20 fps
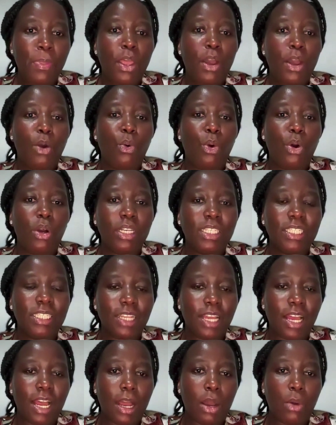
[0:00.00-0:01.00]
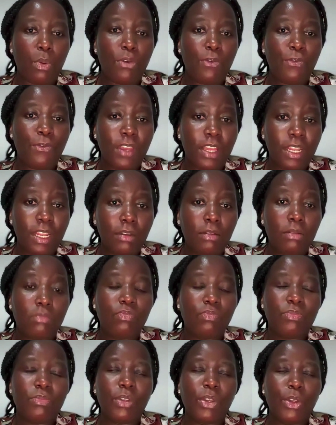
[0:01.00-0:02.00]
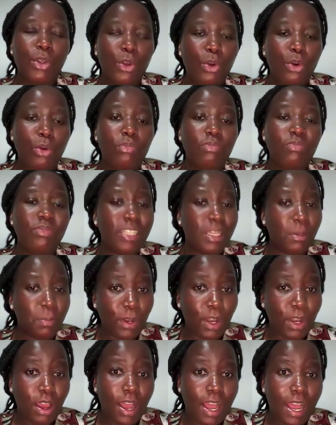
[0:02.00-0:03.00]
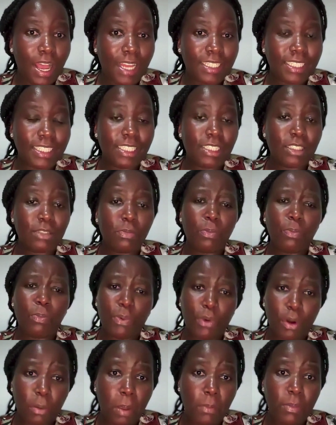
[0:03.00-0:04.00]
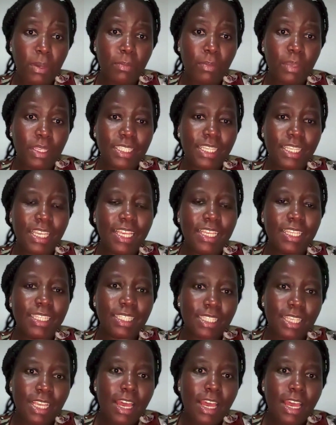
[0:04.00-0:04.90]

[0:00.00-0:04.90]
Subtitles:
What we feel deep in our heart is probably missing is